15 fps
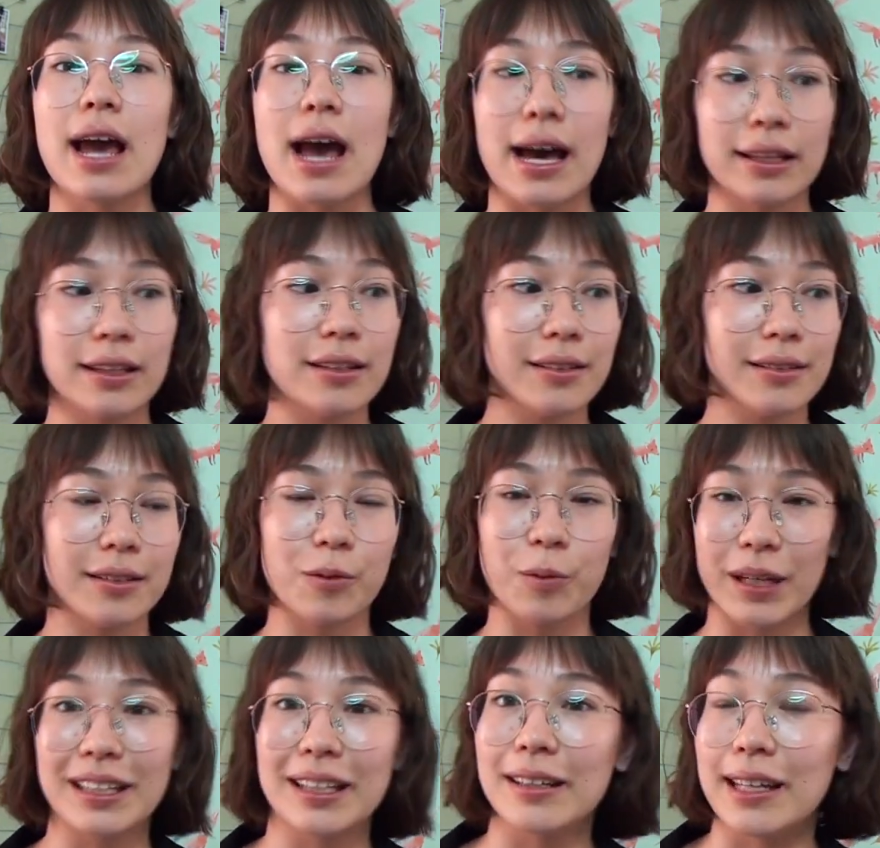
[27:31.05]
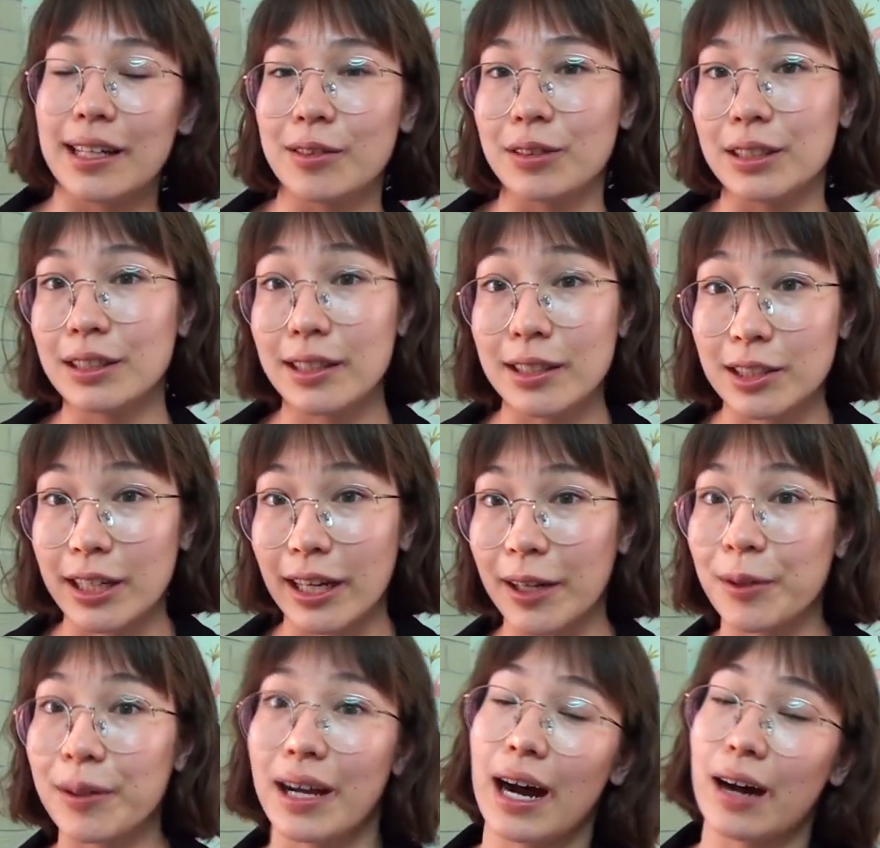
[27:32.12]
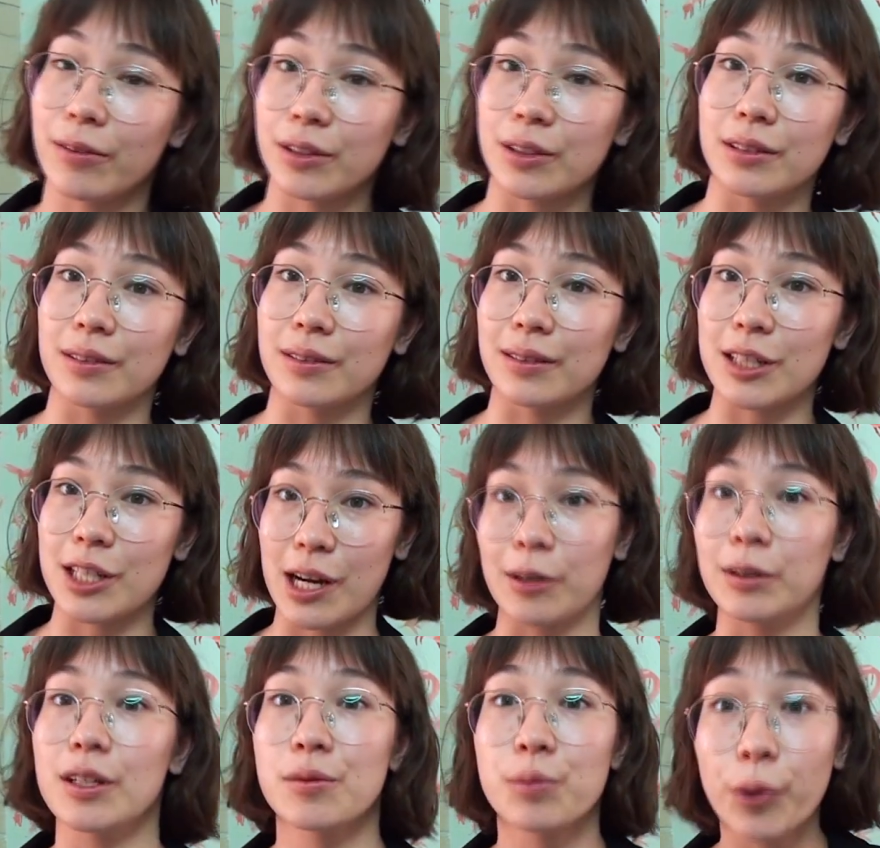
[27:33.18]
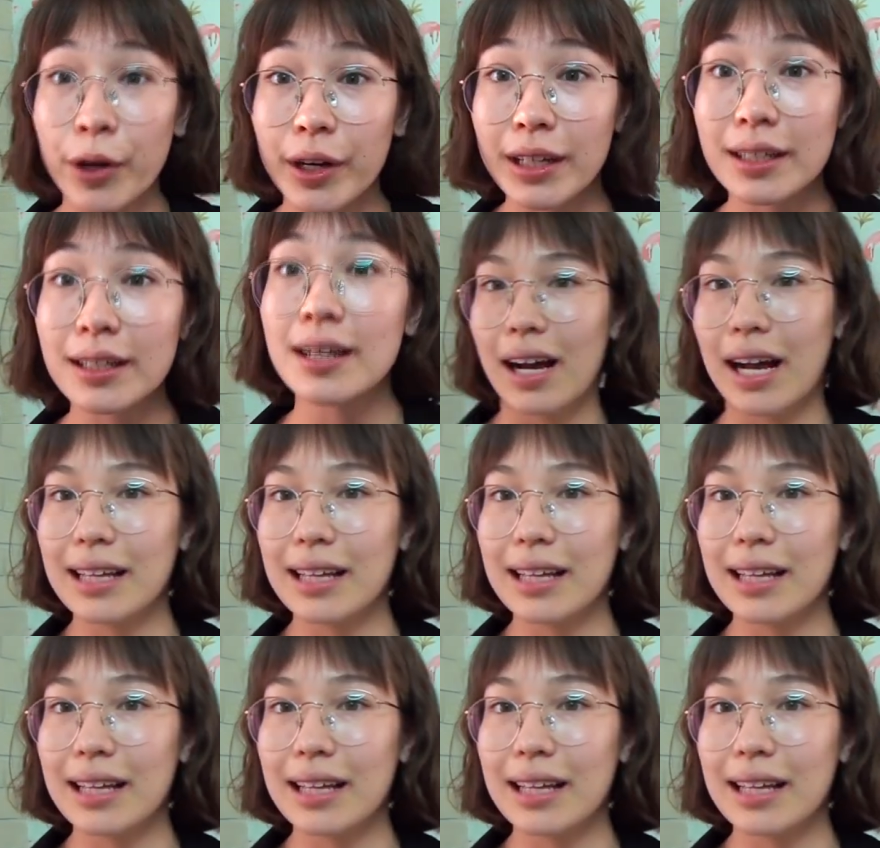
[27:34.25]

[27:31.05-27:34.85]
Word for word: and the way that they treat their child after the child is born.